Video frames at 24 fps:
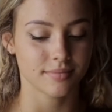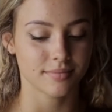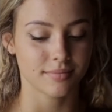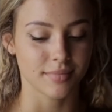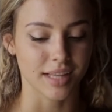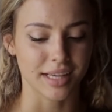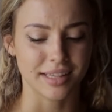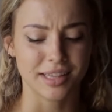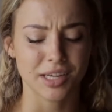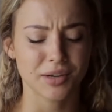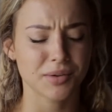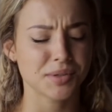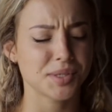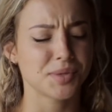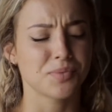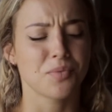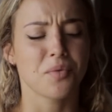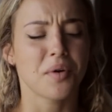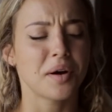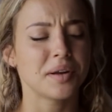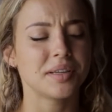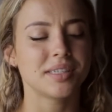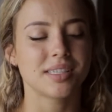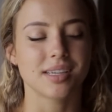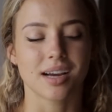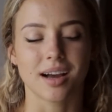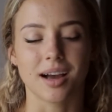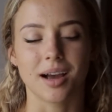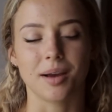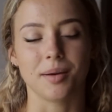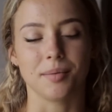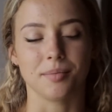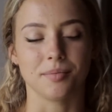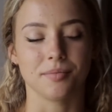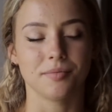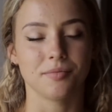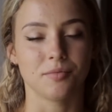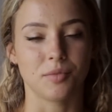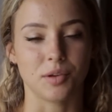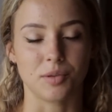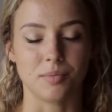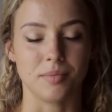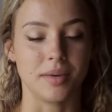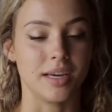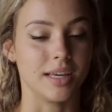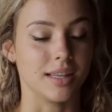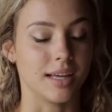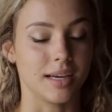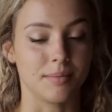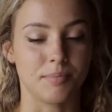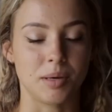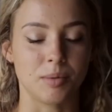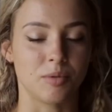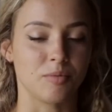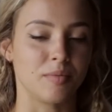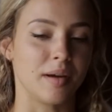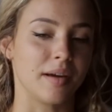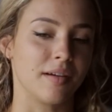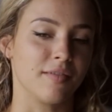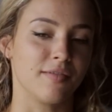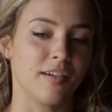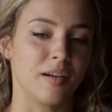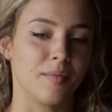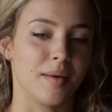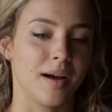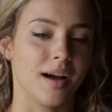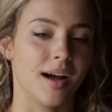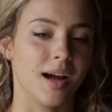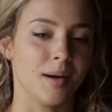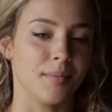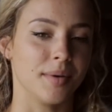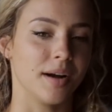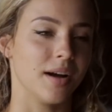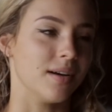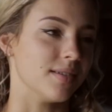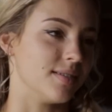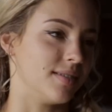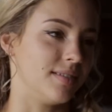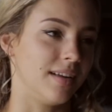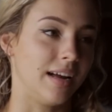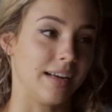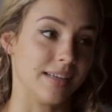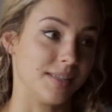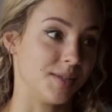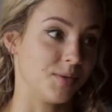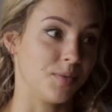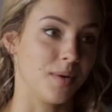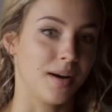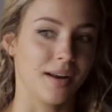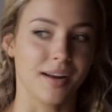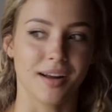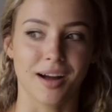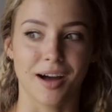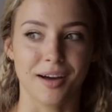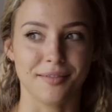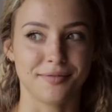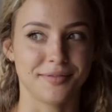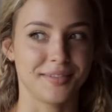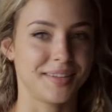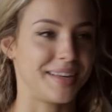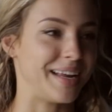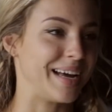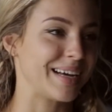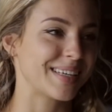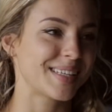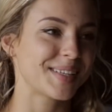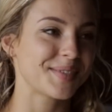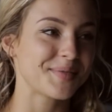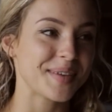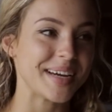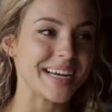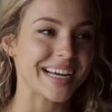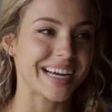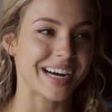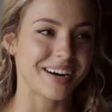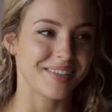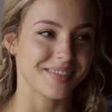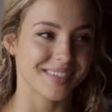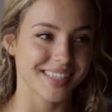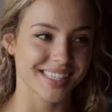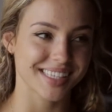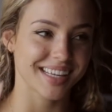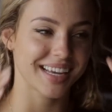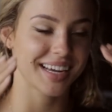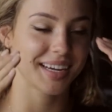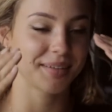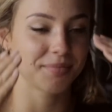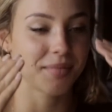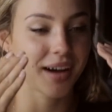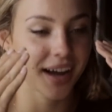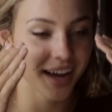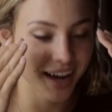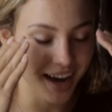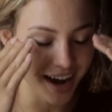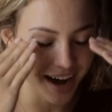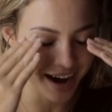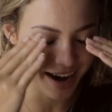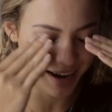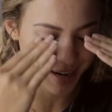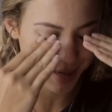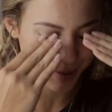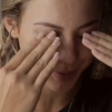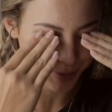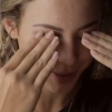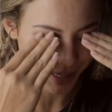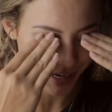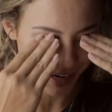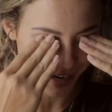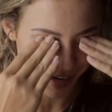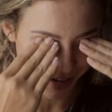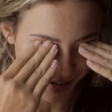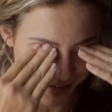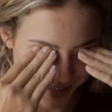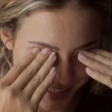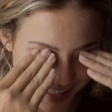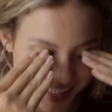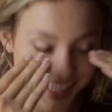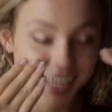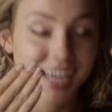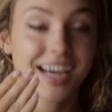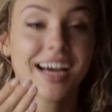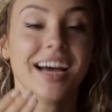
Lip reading: Like, there was one time with me, like, people making fun of my eyebrows, and I swear to God, for the next week, I was like, my eyebrows.